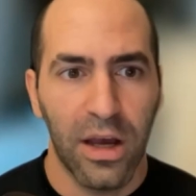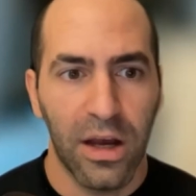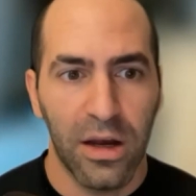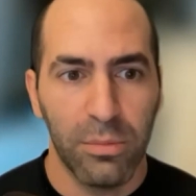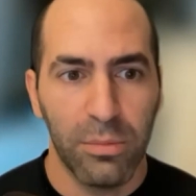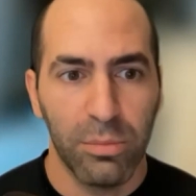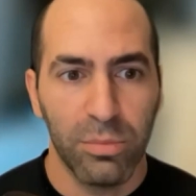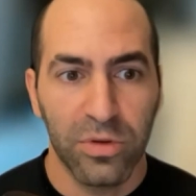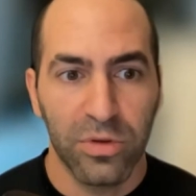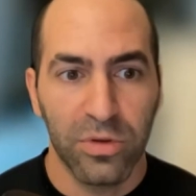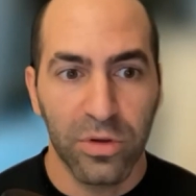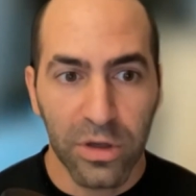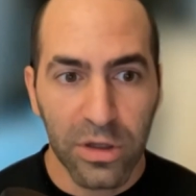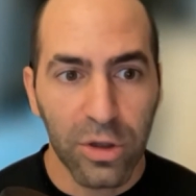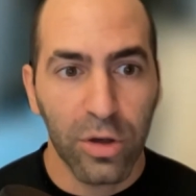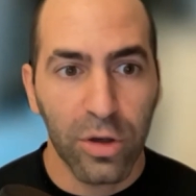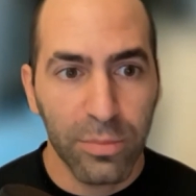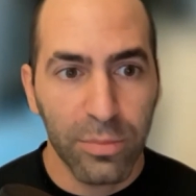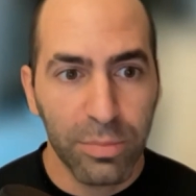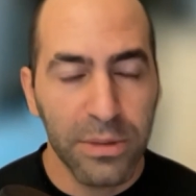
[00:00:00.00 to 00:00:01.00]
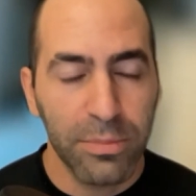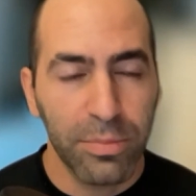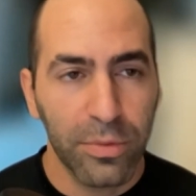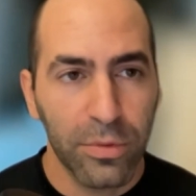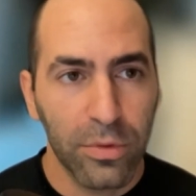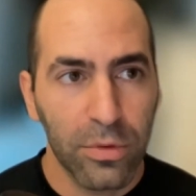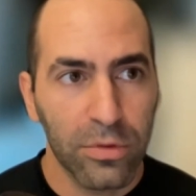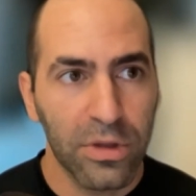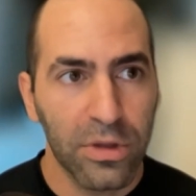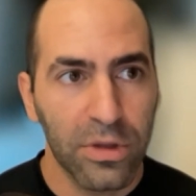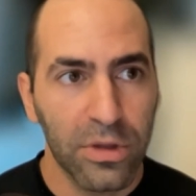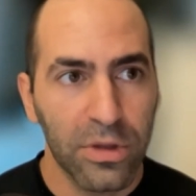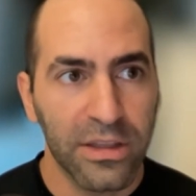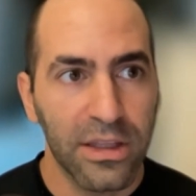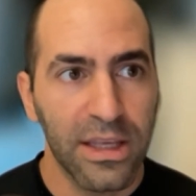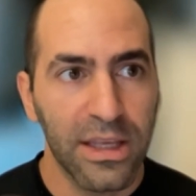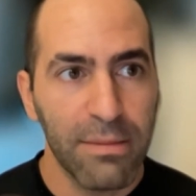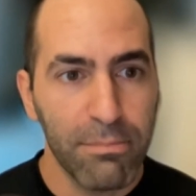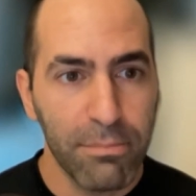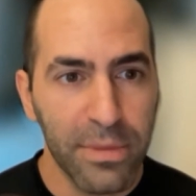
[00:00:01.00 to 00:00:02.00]
there are a lot of people like
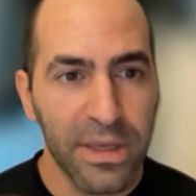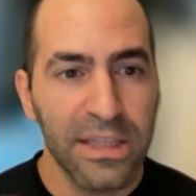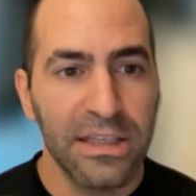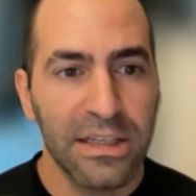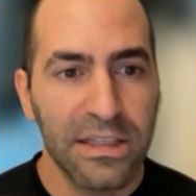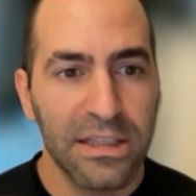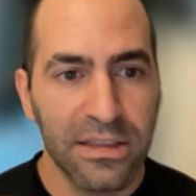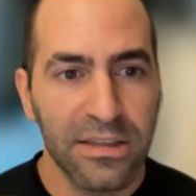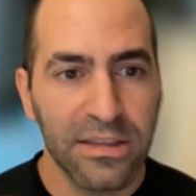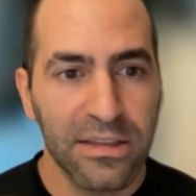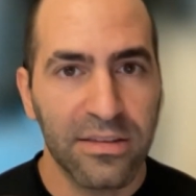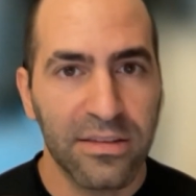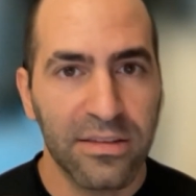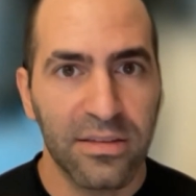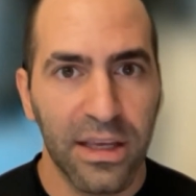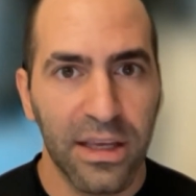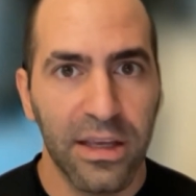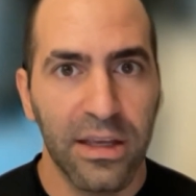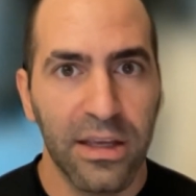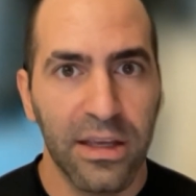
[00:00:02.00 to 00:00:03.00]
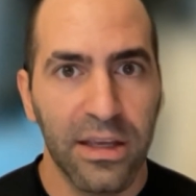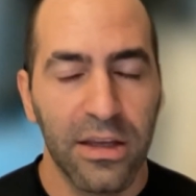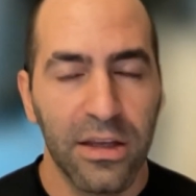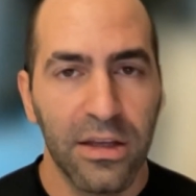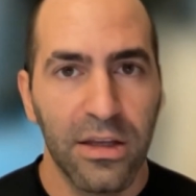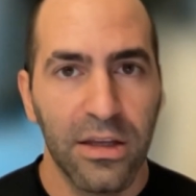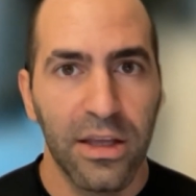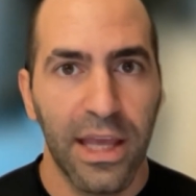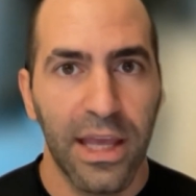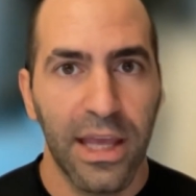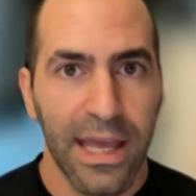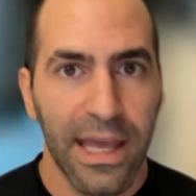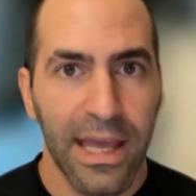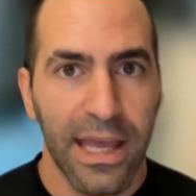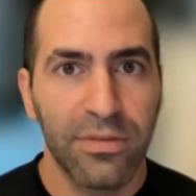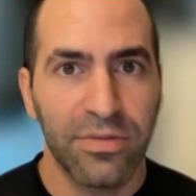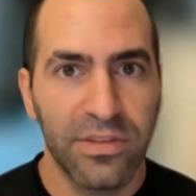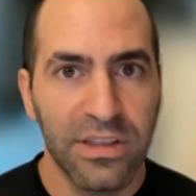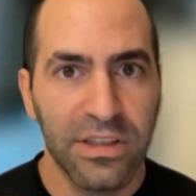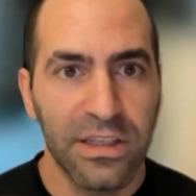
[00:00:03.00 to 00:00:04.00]
immediately say
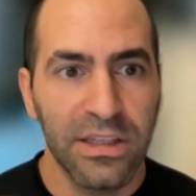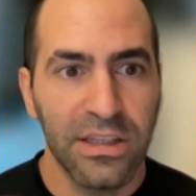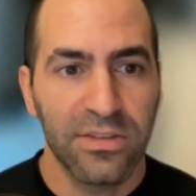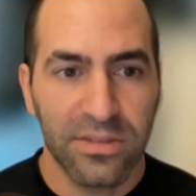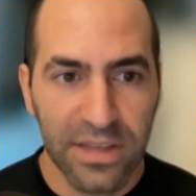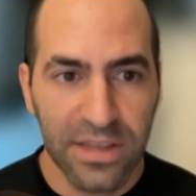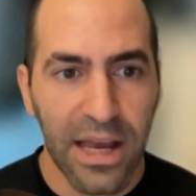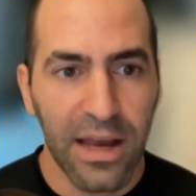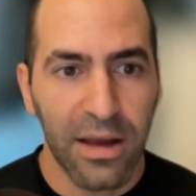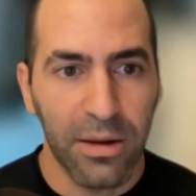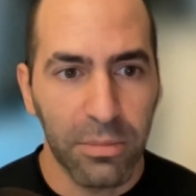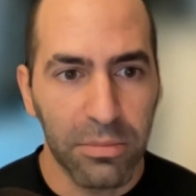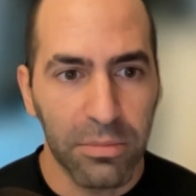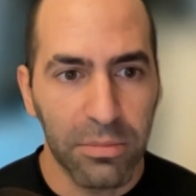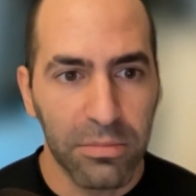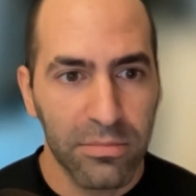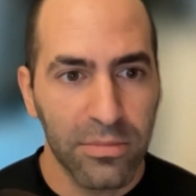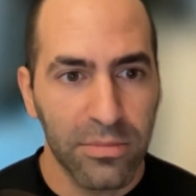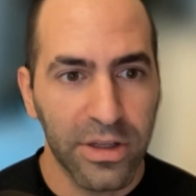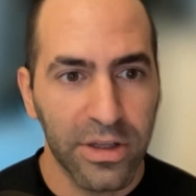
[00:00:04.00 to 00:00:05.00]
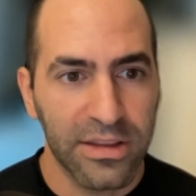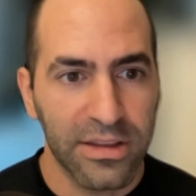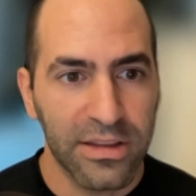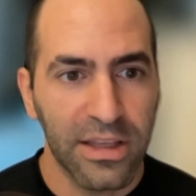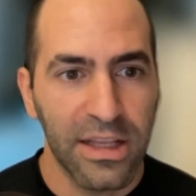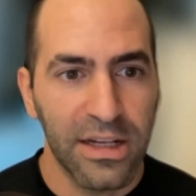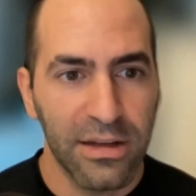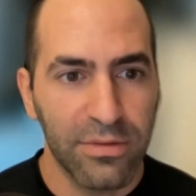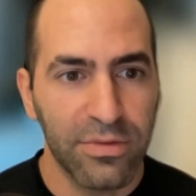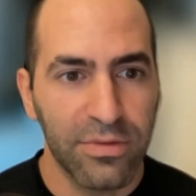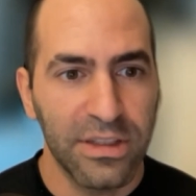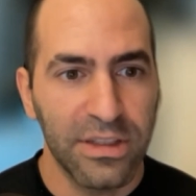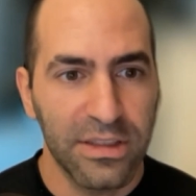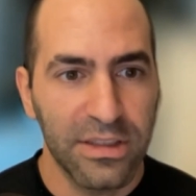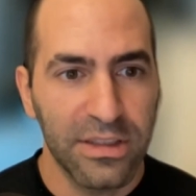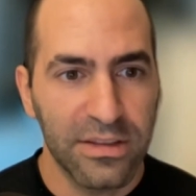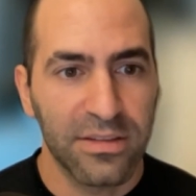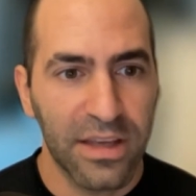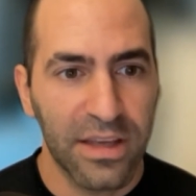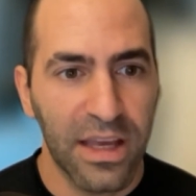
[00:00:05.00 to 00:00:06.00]
NFT scam, like NFT
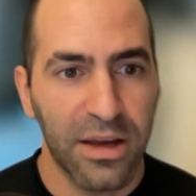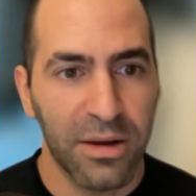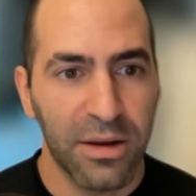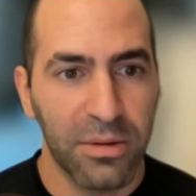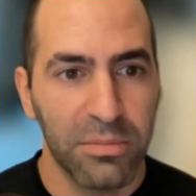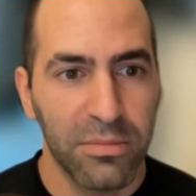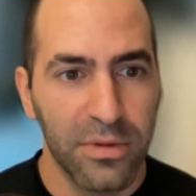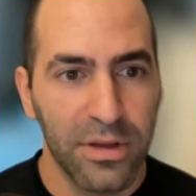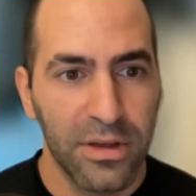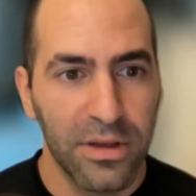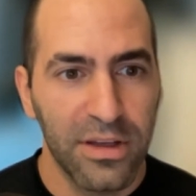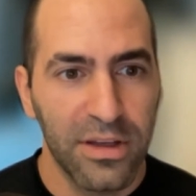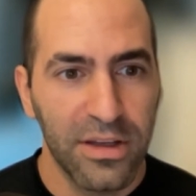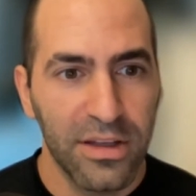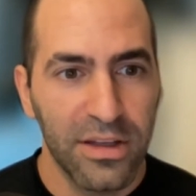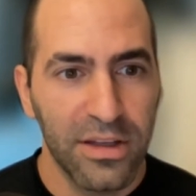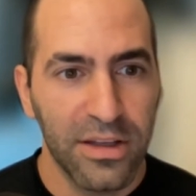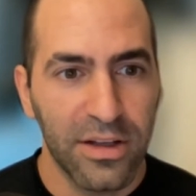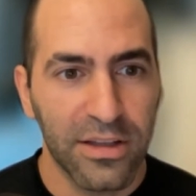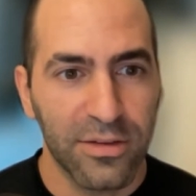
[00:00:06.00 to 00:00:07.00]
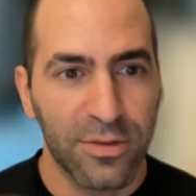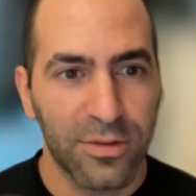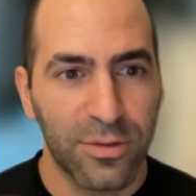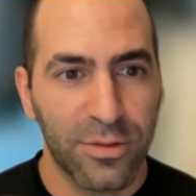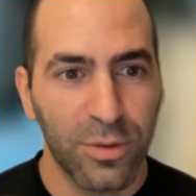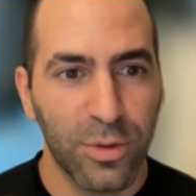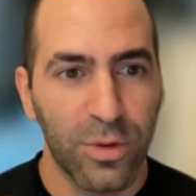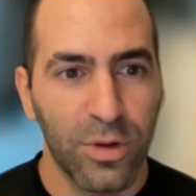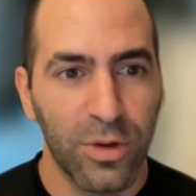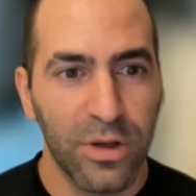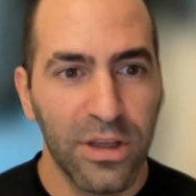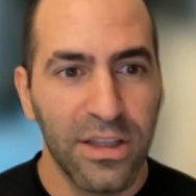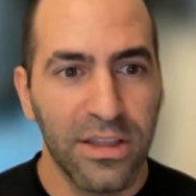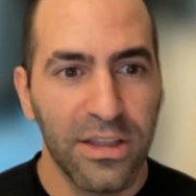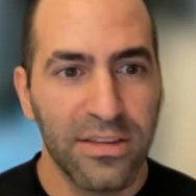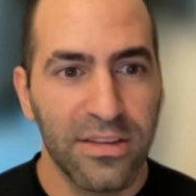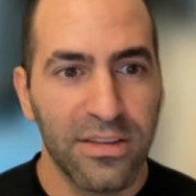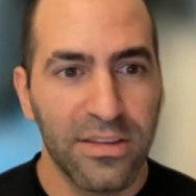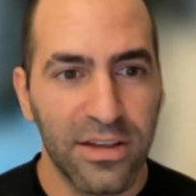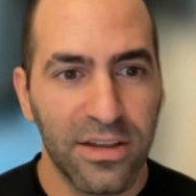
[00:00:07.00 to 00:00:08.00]
is a scam. Like, wow.
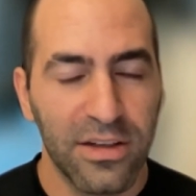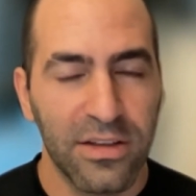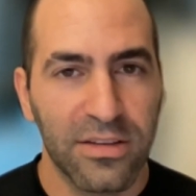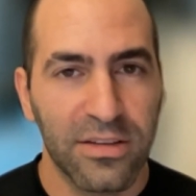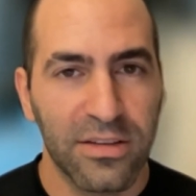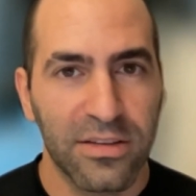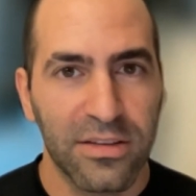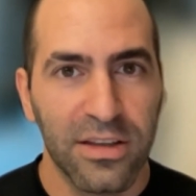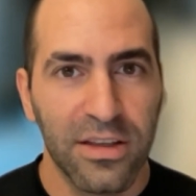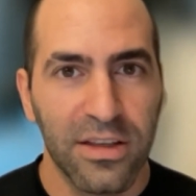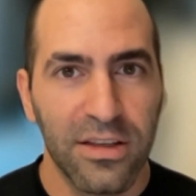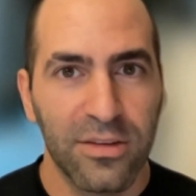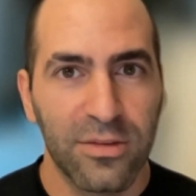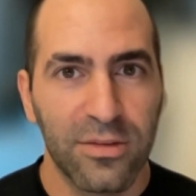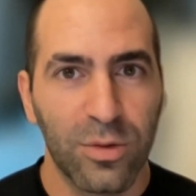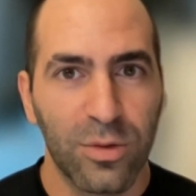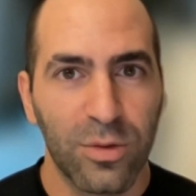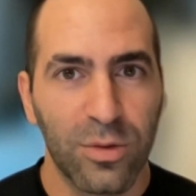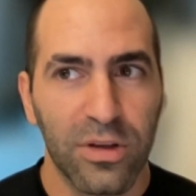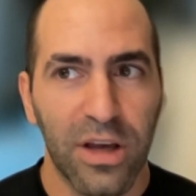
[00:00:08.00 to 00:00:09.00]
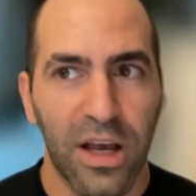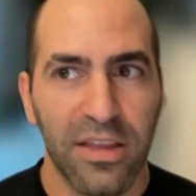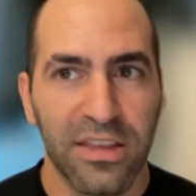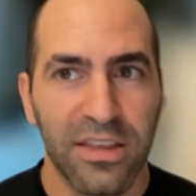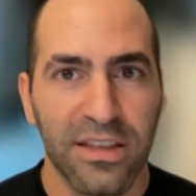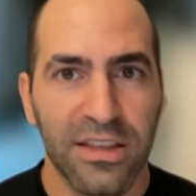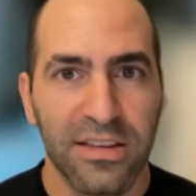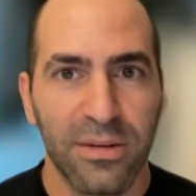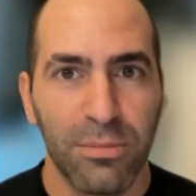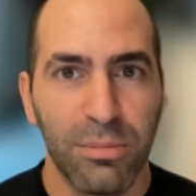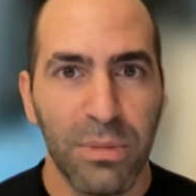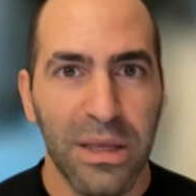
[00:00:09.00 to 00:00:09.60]
So I think